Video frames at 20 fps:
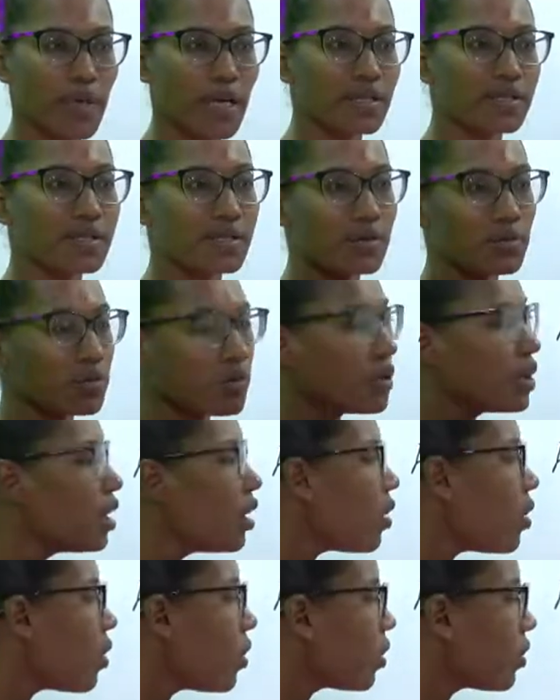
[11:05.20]
And so,
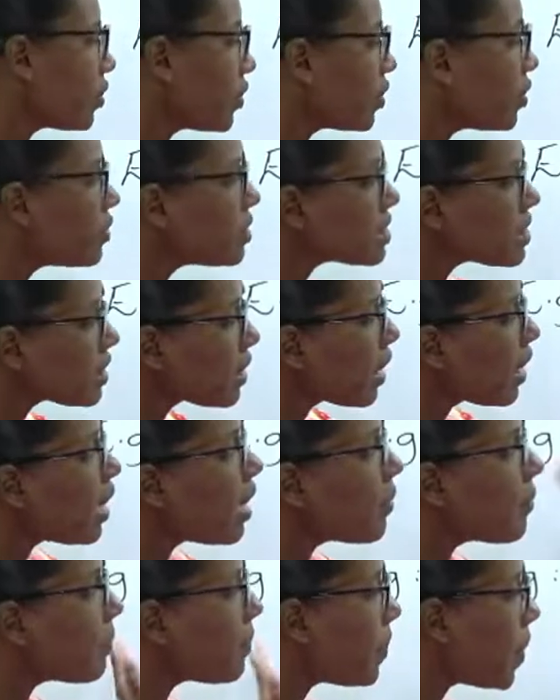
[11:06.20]
although it's a
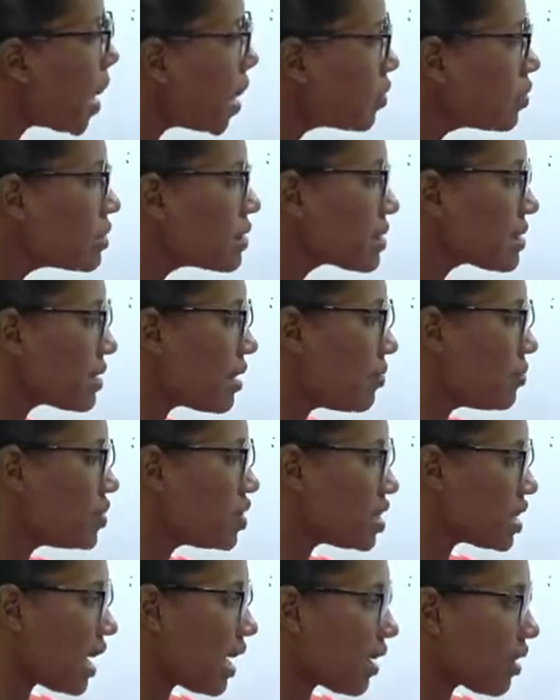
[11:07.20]
compound
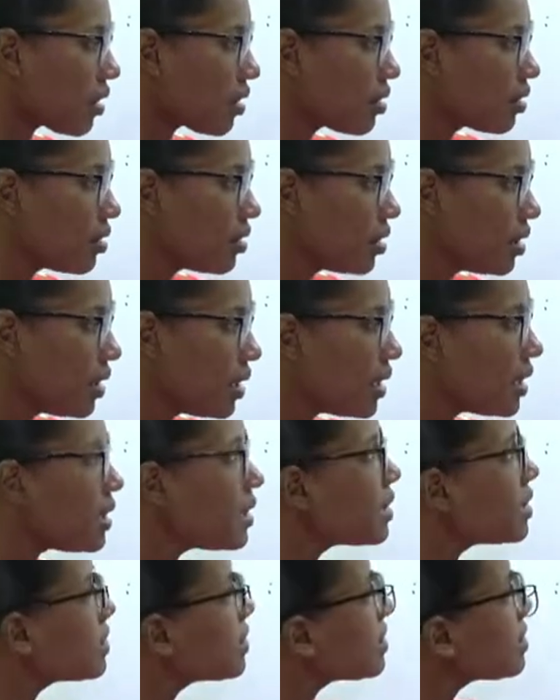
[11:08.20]
subject,
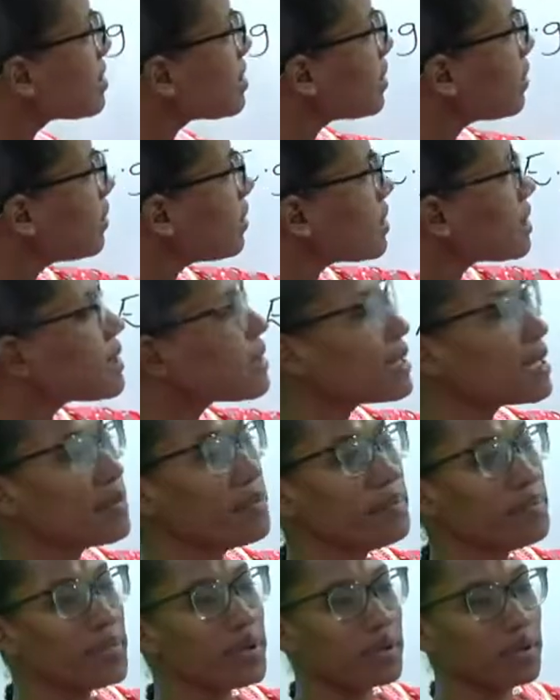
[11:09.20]
it is still a
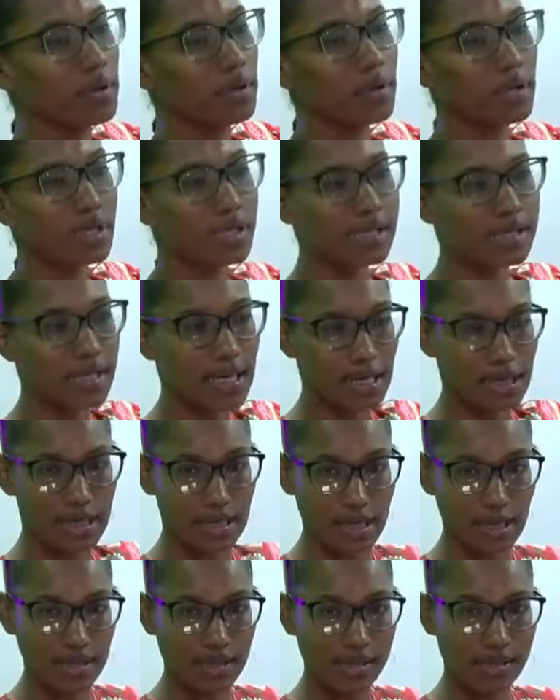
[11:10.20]
simple
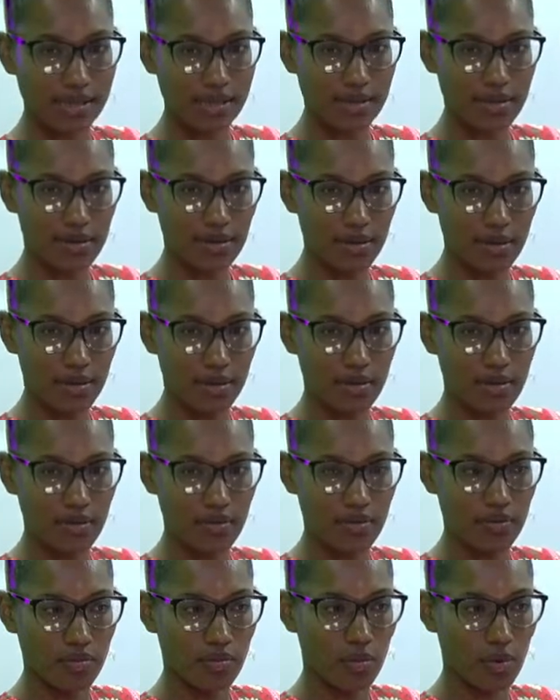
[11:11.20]
sentence.
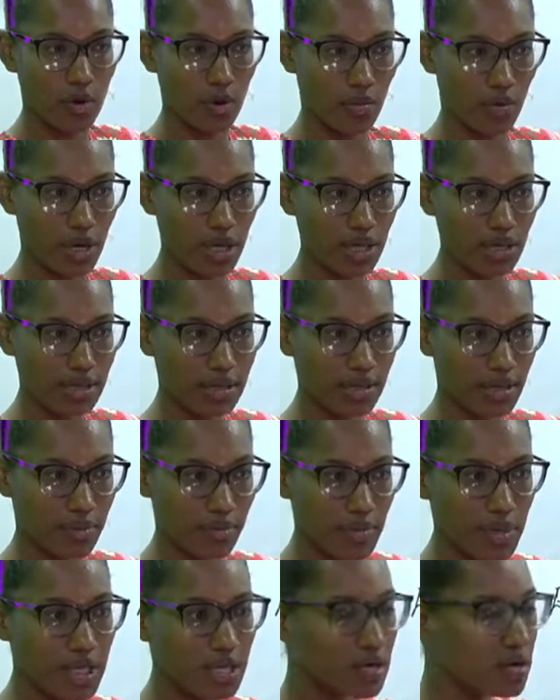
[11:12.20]
All right?
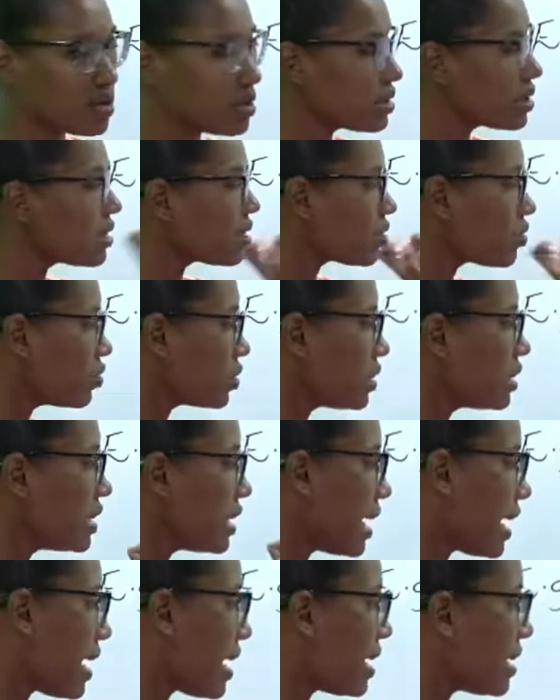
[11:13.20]
Because it only
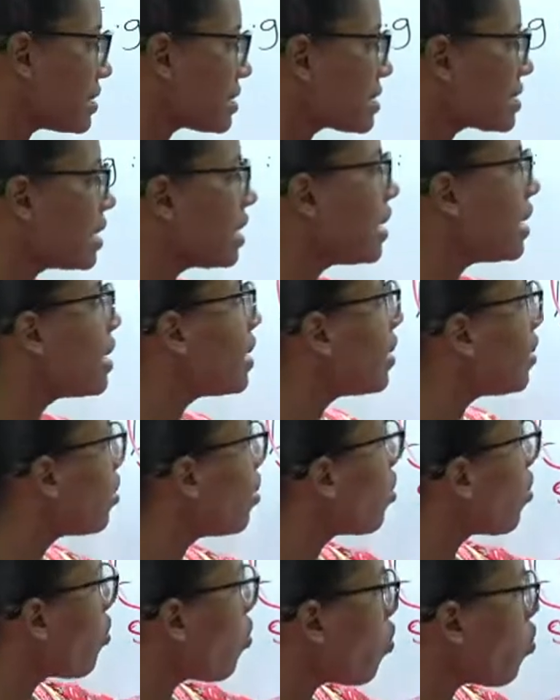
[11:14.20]
has
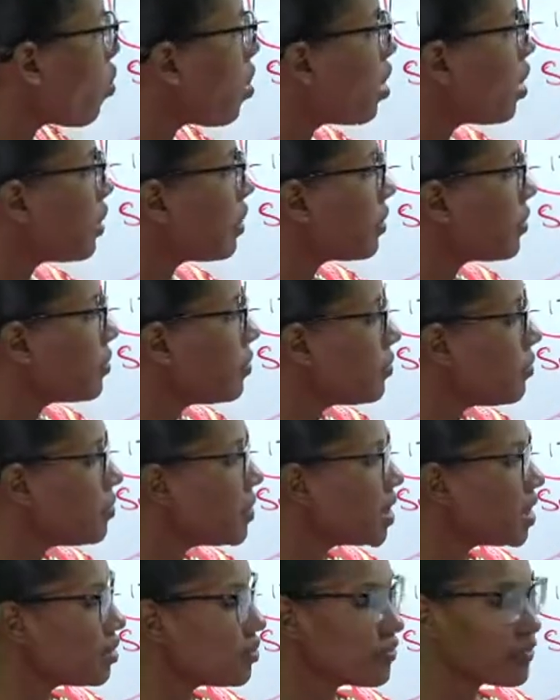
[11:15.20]
one
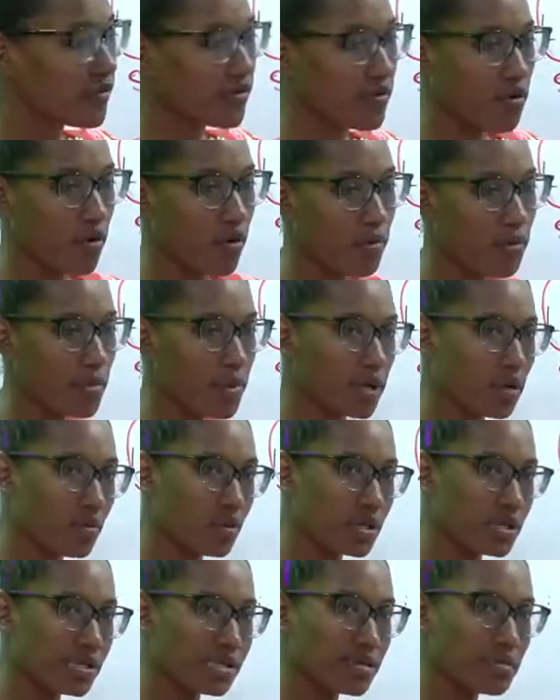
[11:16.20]
main verb.
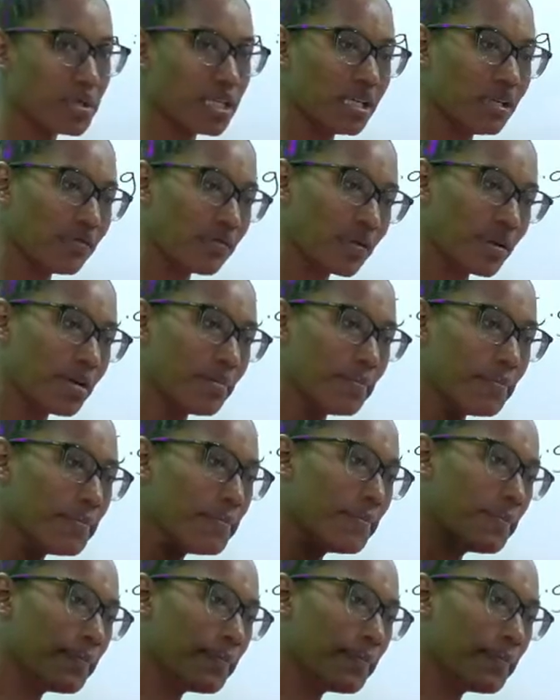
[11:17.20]
And what is the main verb?